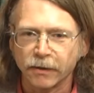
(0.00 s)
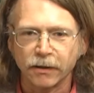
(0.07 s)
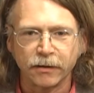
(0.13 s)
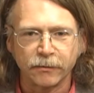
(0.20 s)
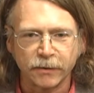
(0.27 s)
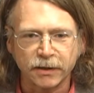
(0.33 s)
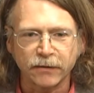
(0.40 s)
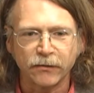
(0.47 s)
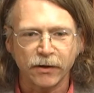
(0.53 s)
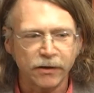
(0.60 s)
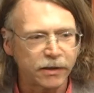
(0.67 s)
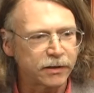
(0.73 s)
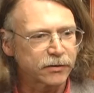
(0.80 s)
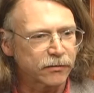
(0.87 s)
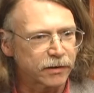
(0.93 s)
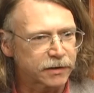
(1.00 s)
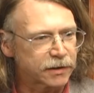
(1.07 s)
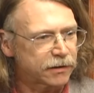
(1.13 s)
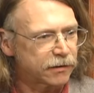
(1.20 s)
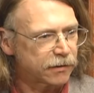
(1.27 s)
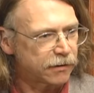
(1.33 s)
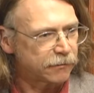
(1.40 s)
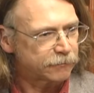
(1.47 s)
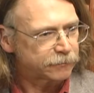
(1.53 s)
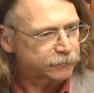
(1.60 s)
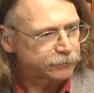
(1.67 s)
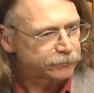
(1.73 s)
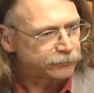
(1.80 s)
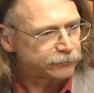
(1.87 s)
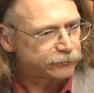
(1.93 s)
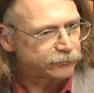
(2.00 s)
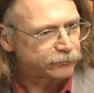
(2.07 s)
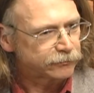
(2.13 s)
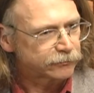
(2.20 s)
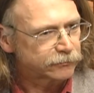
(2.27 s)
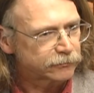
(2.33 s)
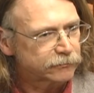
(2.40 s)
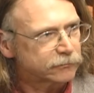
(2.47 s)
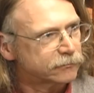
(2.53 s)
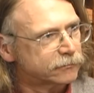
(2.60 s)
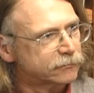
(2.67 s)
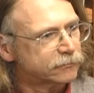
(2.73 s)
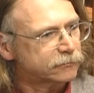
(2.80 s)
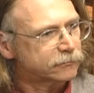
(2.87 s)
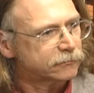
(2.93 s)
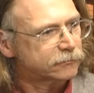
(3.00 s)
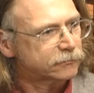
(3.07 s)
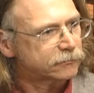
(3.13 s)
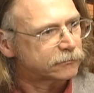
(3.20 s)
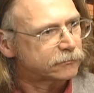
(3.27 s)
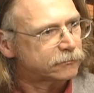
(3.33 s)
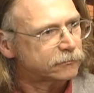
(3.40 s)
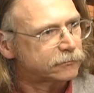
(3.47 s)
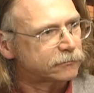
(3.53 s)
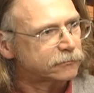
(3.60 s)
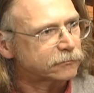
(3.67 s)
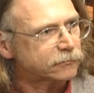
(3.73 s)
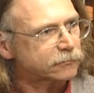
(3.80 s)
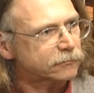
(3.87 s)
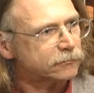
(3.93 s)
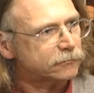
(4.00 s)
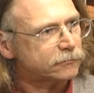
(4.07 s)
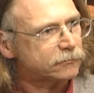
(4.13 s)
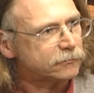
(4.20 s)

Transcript: Um, it's a very interesting thing. I want to show something here,